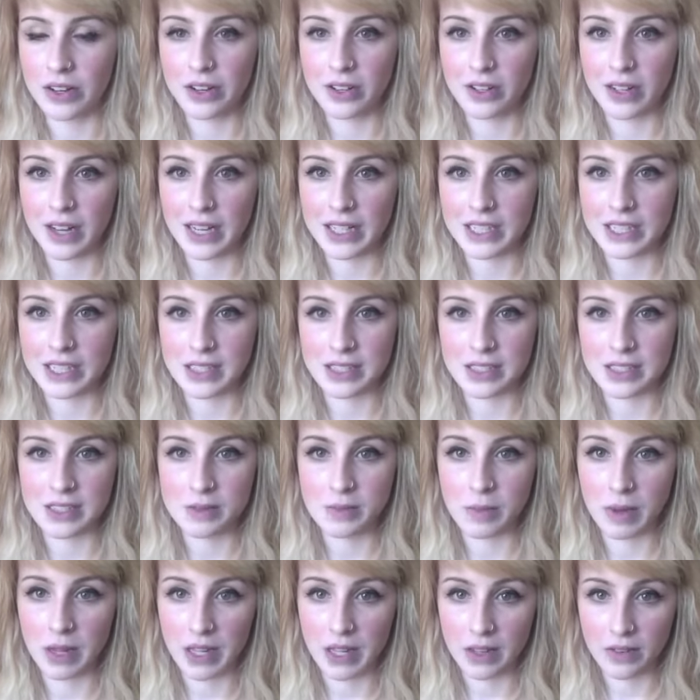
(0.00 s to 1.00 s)
your
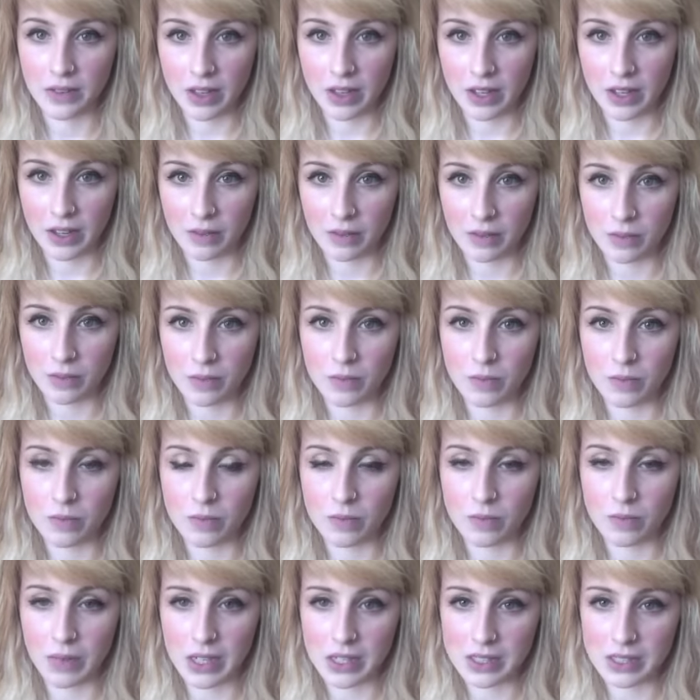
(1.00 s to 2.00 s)
lashes by leaving
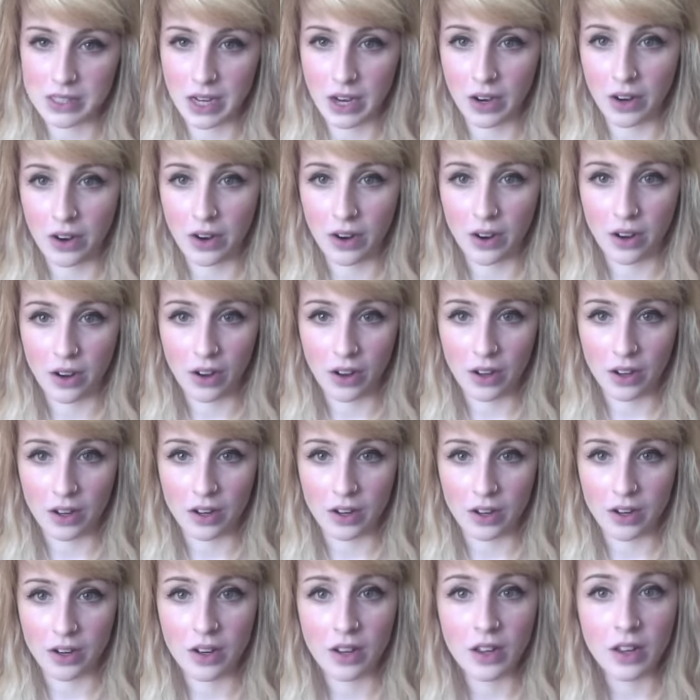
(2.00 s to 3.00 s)
mascara
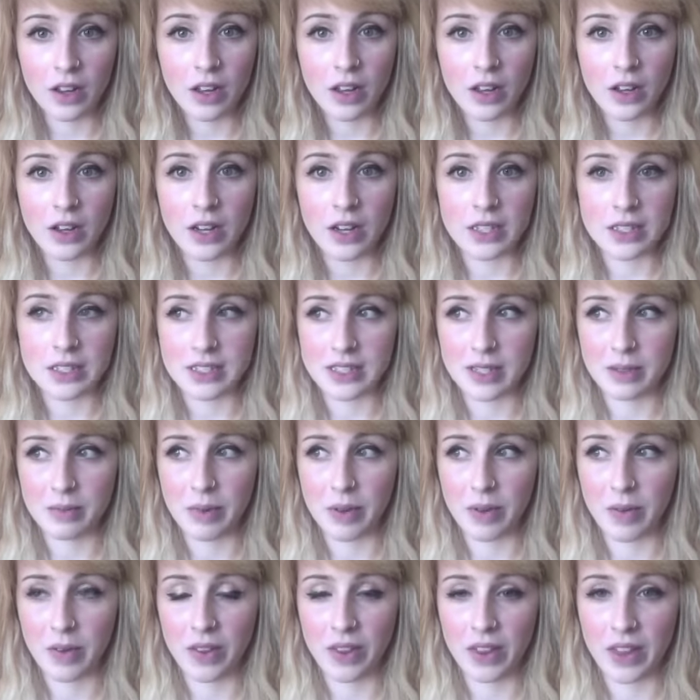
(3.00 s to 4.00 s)
on and
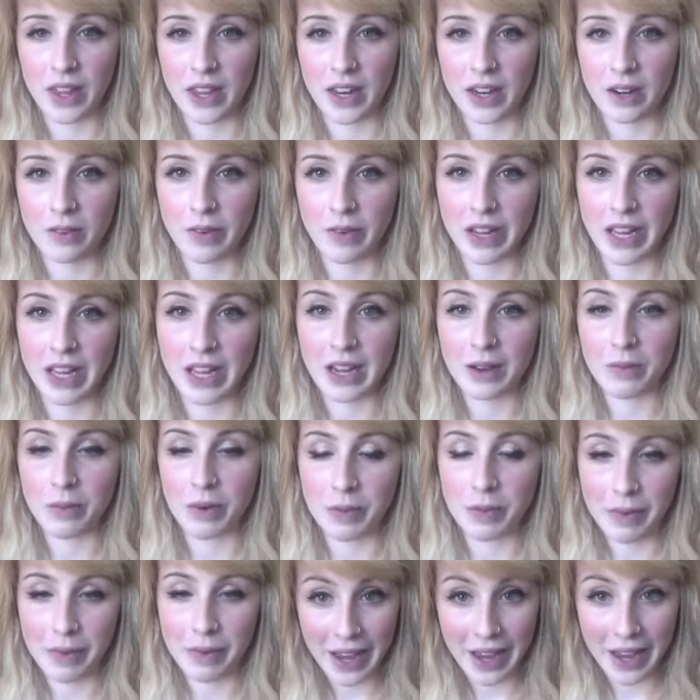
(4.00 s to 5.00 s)
sleeping with it and waking up
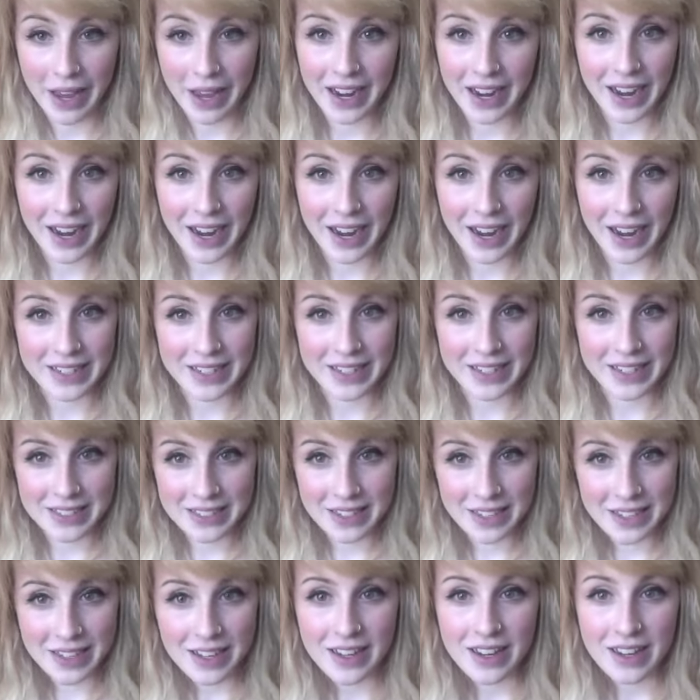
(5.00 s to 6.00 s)
with panda eyes.
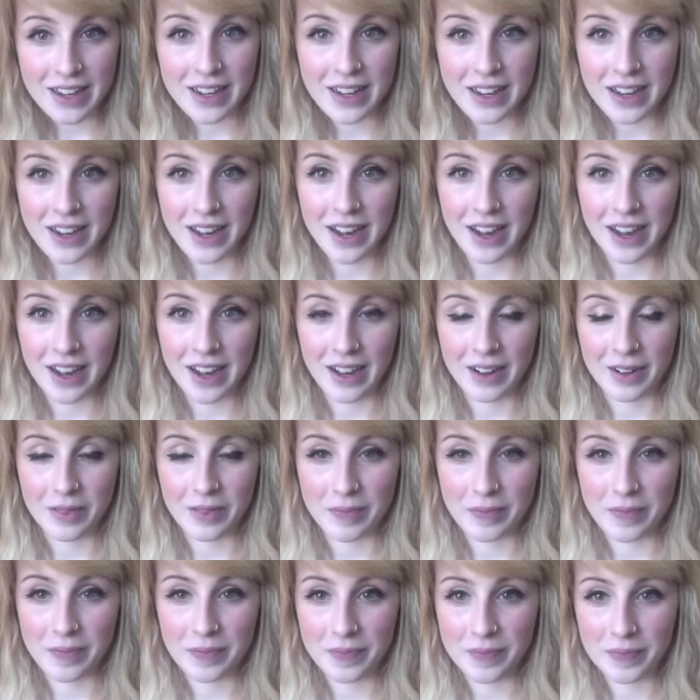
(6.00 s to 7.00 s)

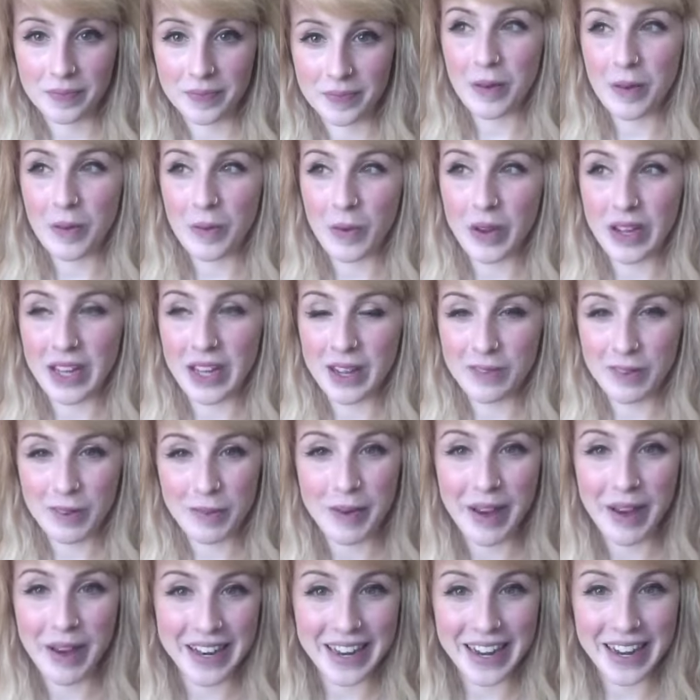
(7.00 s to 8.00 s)
Waking up
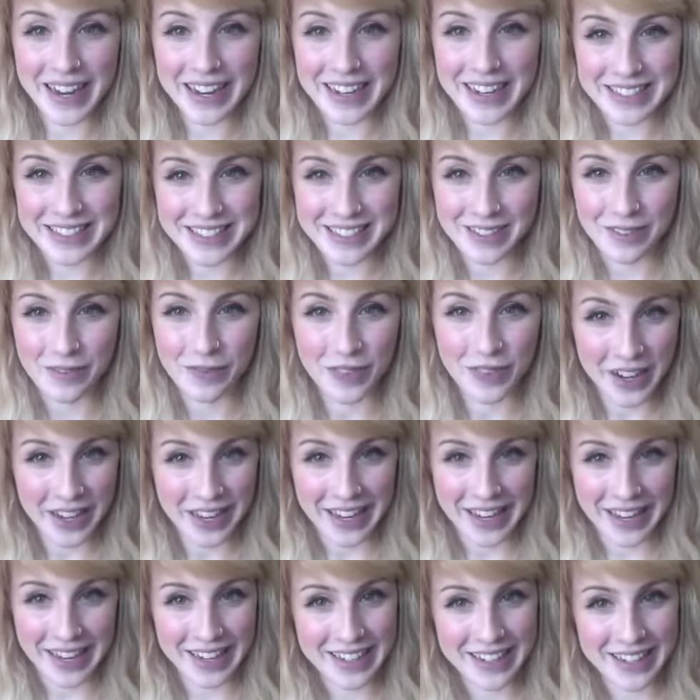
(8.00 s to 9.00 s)
with panda eyes isn't
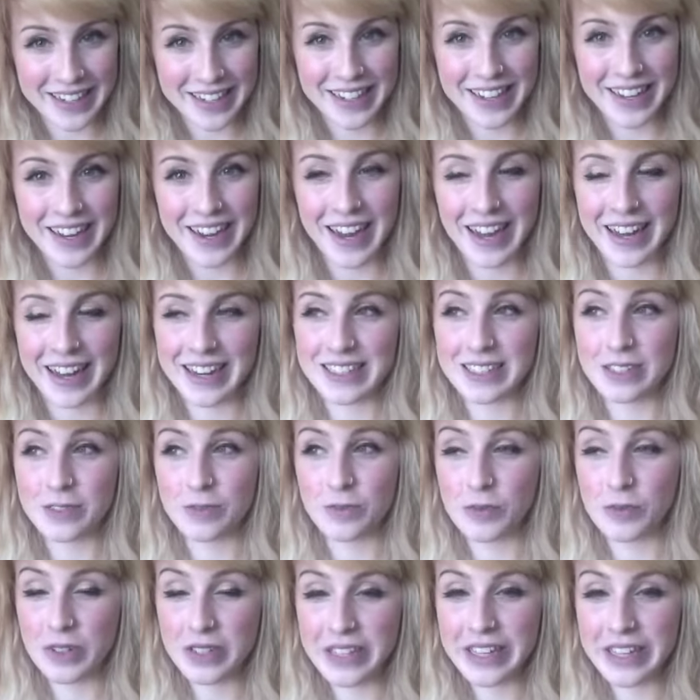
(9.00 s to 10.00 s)
fun, and it's
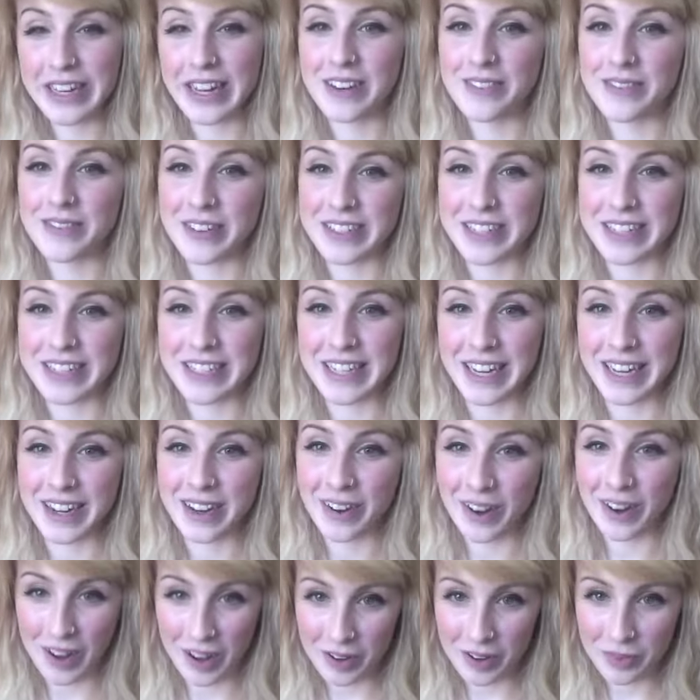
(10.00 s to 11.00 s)
really not fun to take
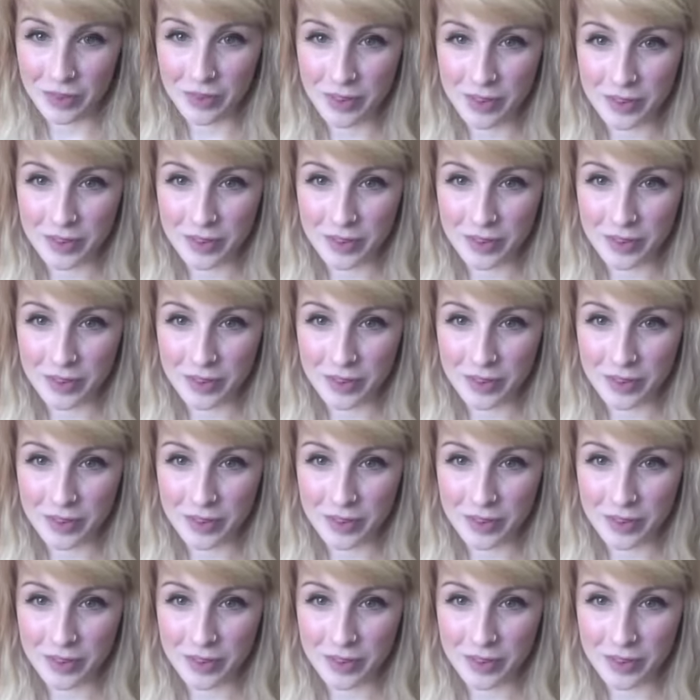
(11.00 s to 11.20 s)
off.